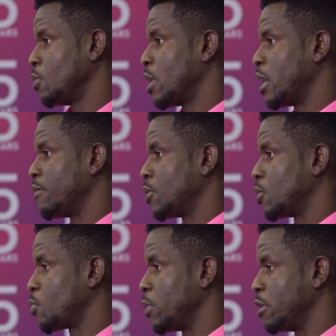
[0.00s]
You have
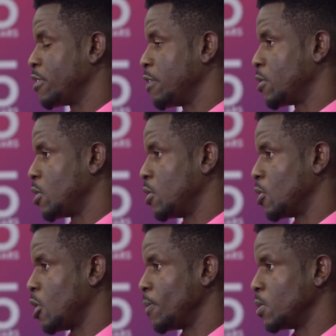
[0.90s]
your 25-year
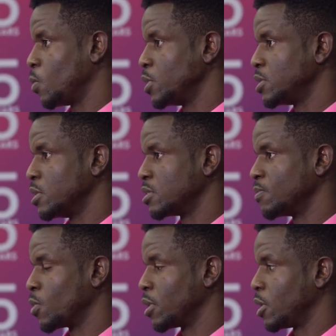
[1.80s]
endowment, which is
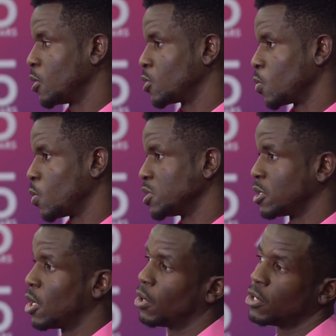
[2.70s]
more geared towards
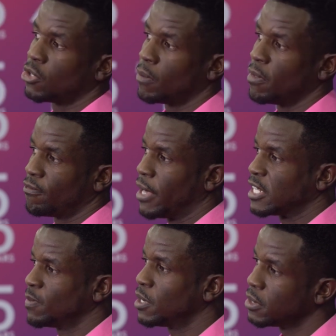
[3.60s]
longer-term
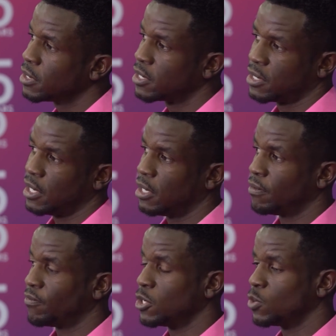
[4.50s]
investments.
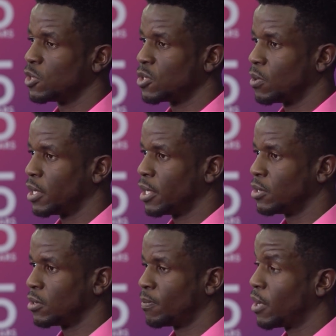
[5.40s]
Individuals who are
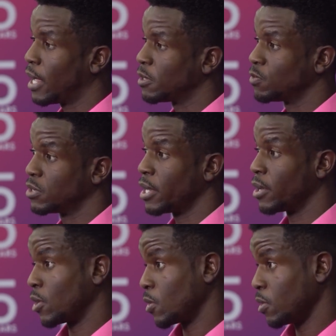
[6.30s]
looking to perhaps
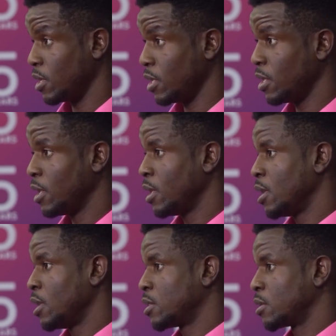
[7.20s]
retire early,
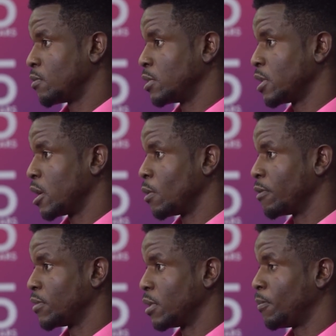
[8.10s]
to
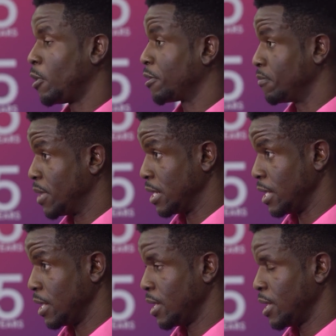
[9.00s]
retire with a pot of
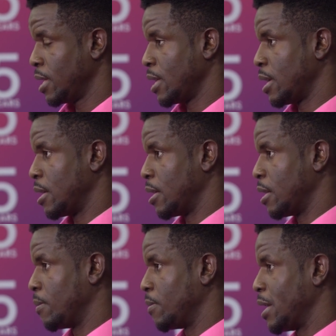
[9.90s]
money
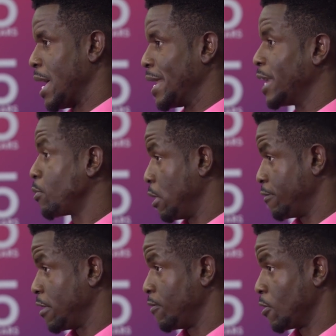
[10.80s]
at that
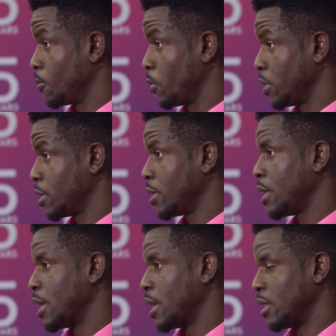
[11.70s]
25-year point.
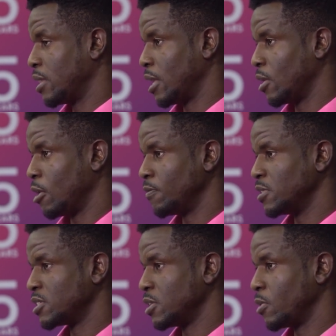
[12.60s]
And then
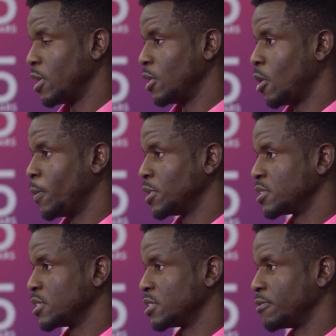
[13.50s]
obviously your endowment
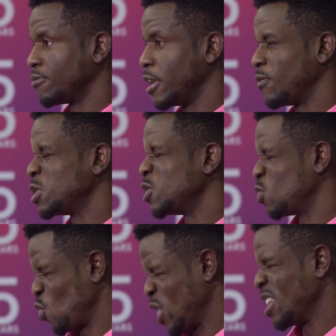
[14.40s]
is 65, which is
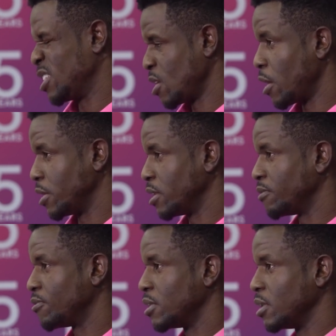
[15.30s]
really
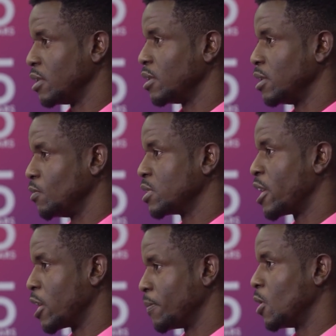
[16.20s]
targeted for the
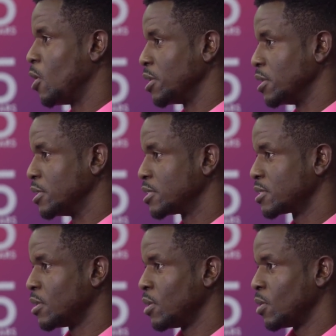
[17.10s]
retirement
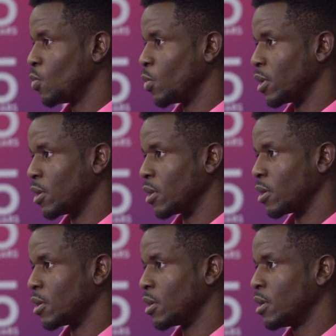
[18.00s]
audience,
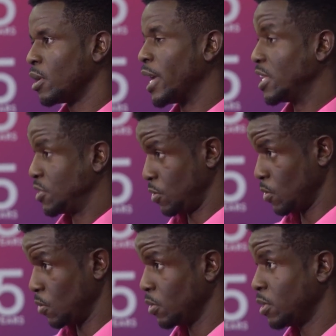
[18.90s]
where, as you
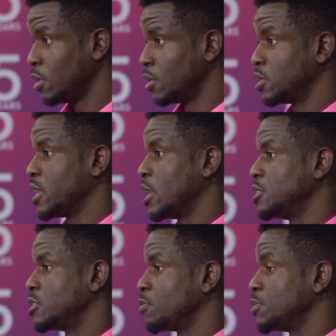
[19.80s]
know, there are
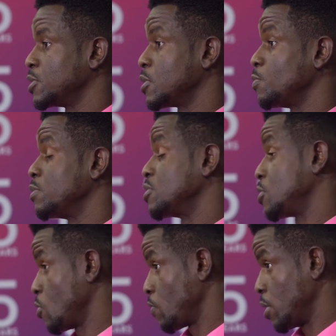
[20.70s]
challenges with
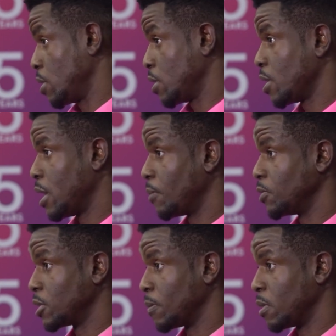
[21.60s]
securing
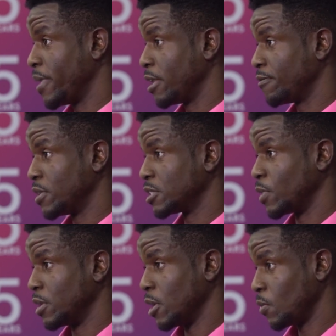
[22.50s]
retirement benefits
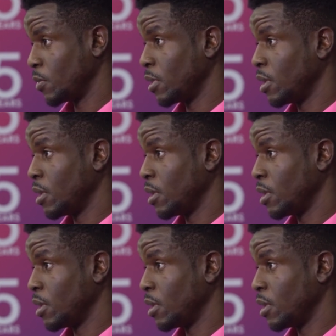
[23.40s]
right now.